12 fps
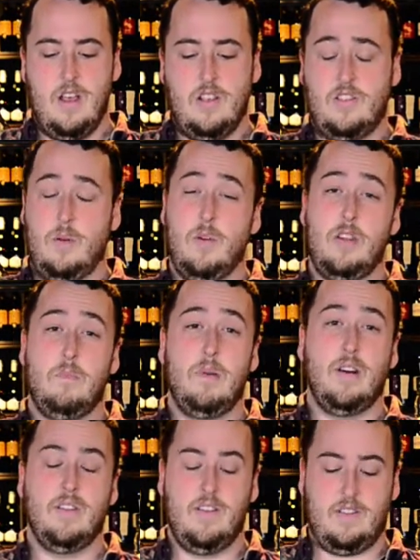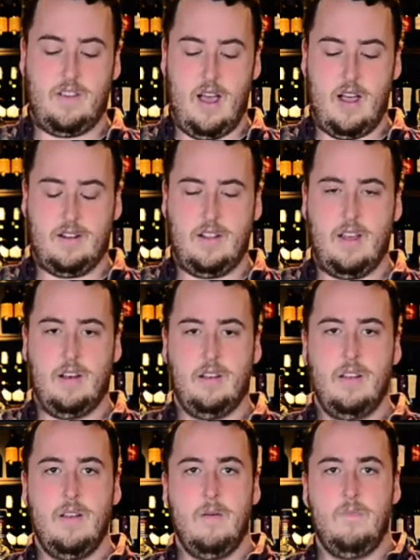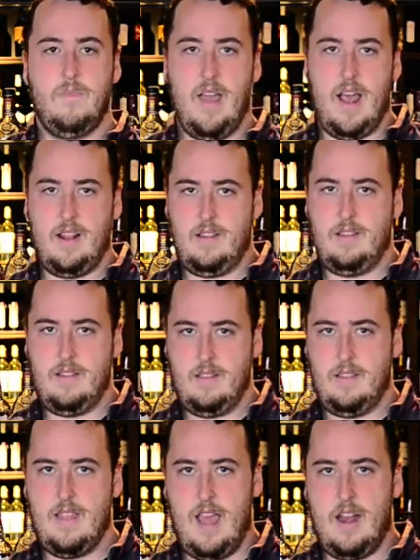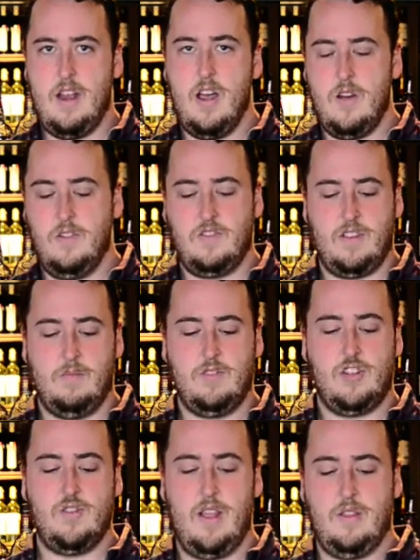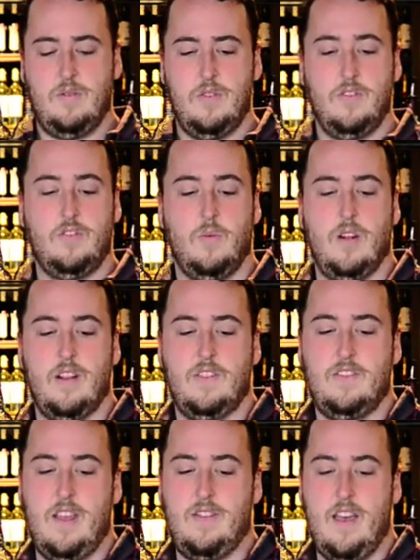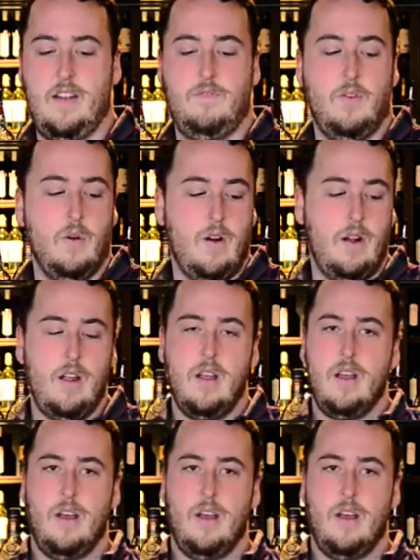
So when you build this cocktail, that nose comes straight through. So we're going to set that forward.